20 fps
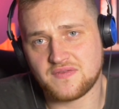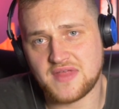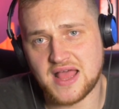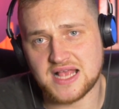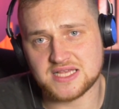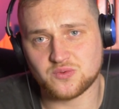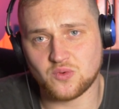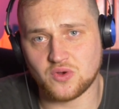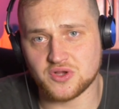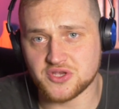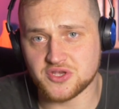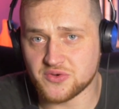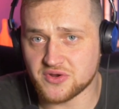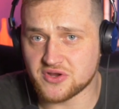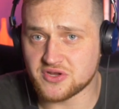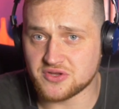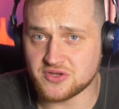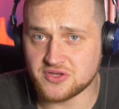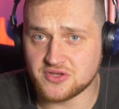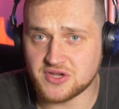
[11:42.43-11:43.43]
That's what
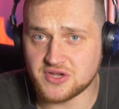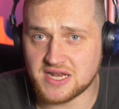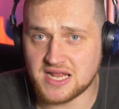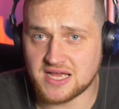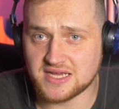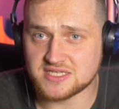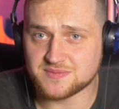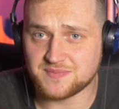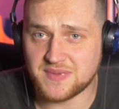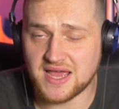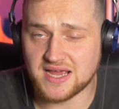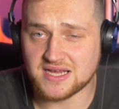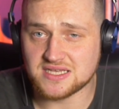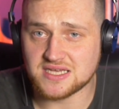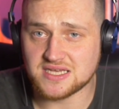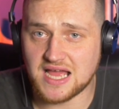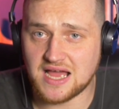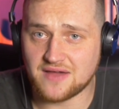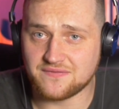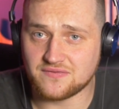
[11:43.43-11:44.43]
you can
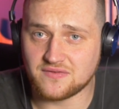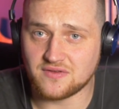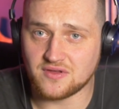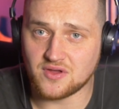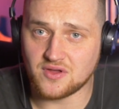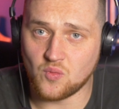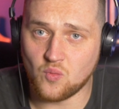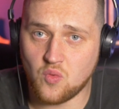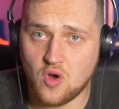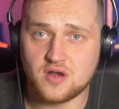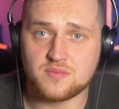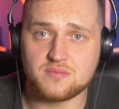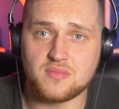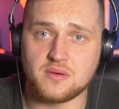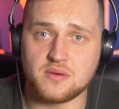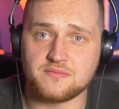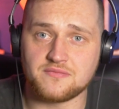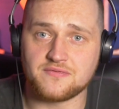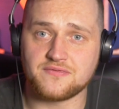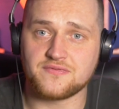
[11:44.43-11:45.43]
expect after 1
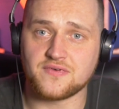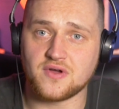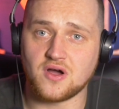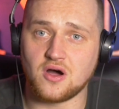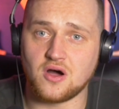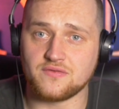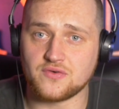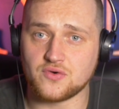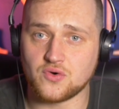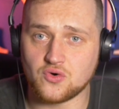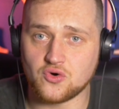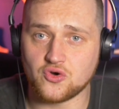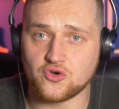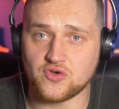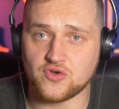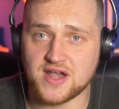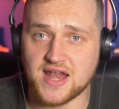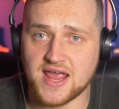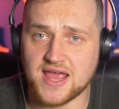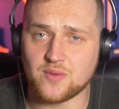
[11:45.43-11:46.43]
month of
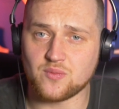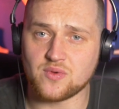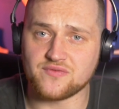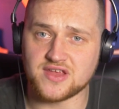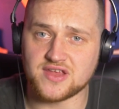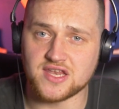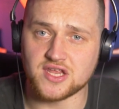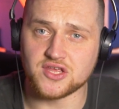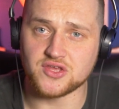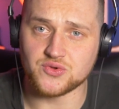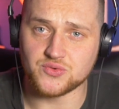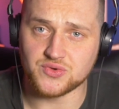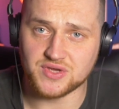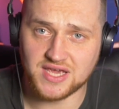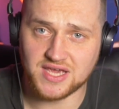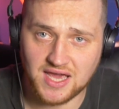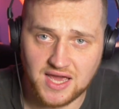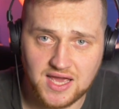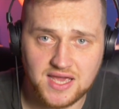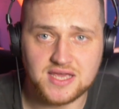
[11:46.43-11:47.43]
ordering it within the
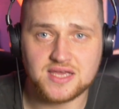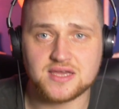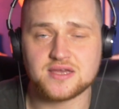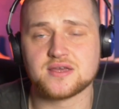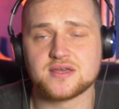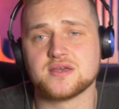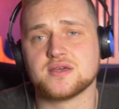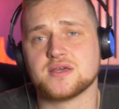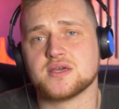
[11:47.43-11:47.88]
UK.